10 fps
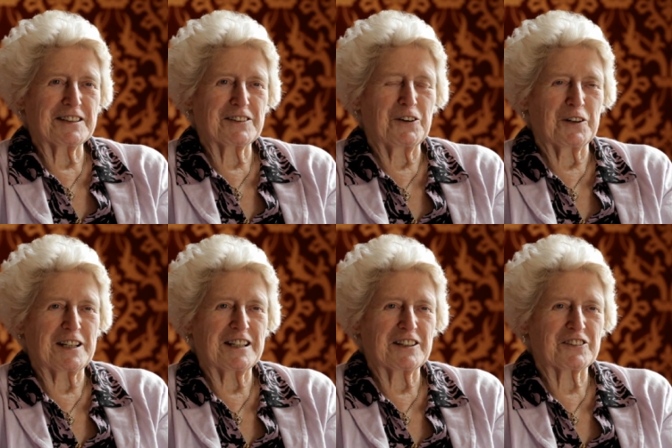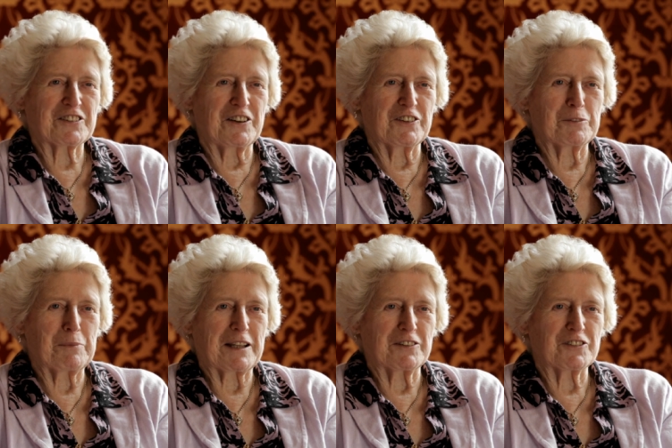colleagues on the
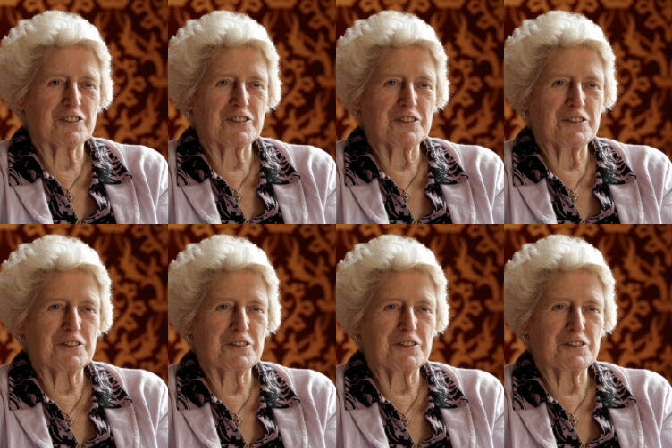bench